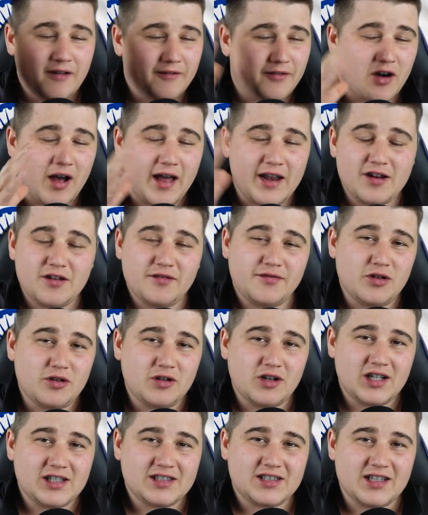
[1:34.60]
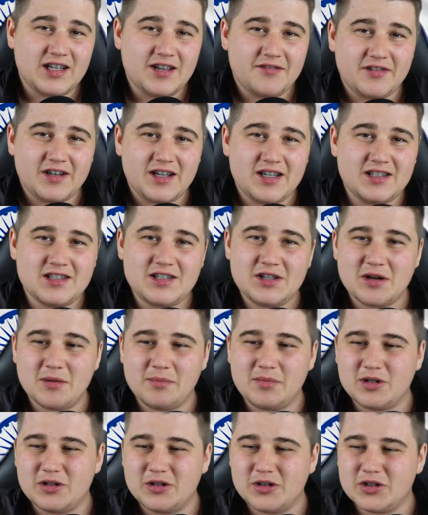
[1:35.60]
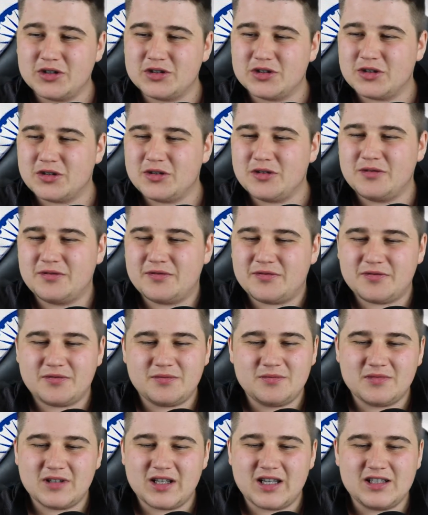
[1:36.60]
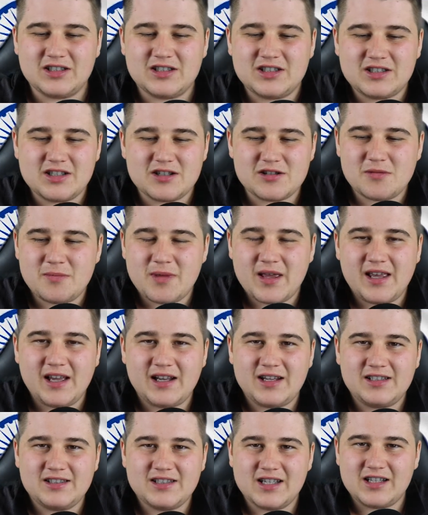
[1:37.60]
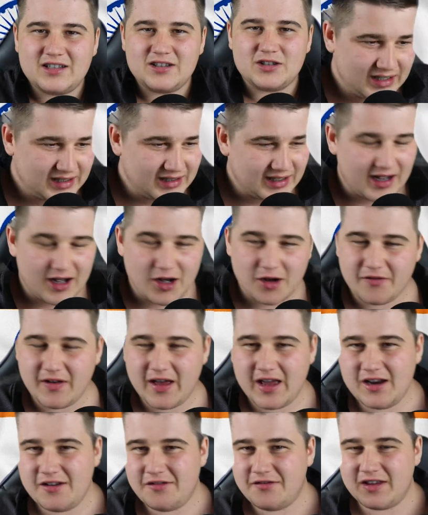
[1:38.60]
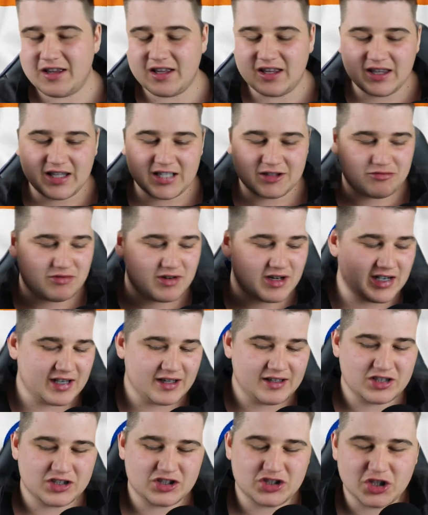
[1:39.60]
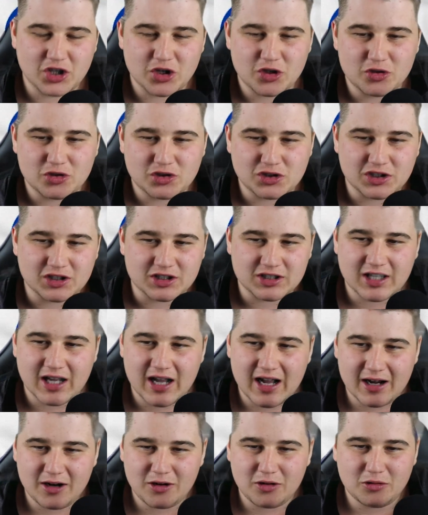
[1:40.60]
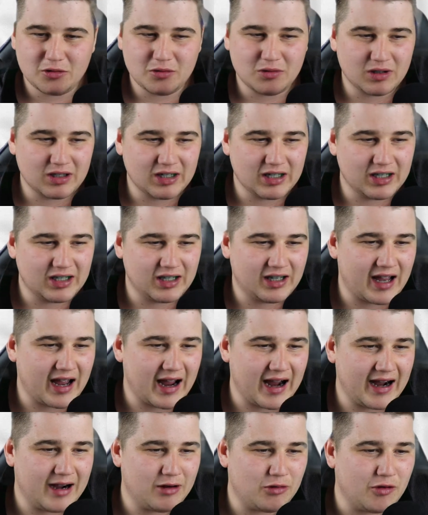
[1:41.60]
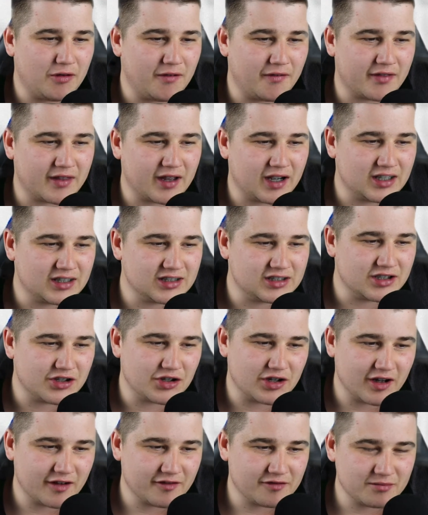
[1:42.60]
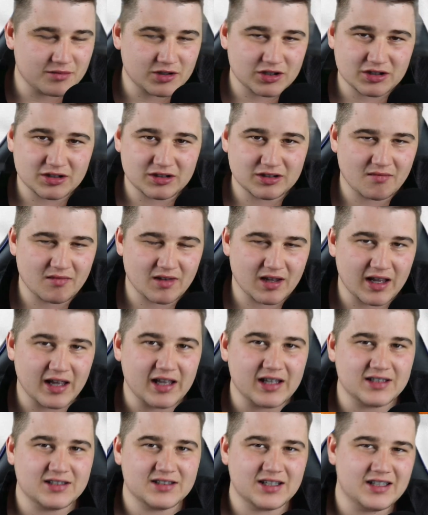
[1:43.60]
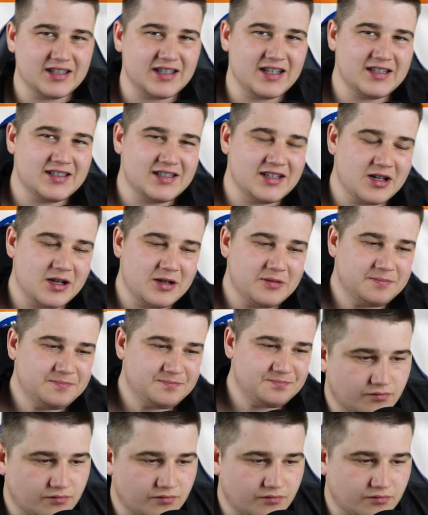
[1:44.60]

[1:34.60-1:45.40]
for any of you guys that live in India because of it just doesn't make any sense. Now, if anything, this really shows just how uh, out of touch the government is in India,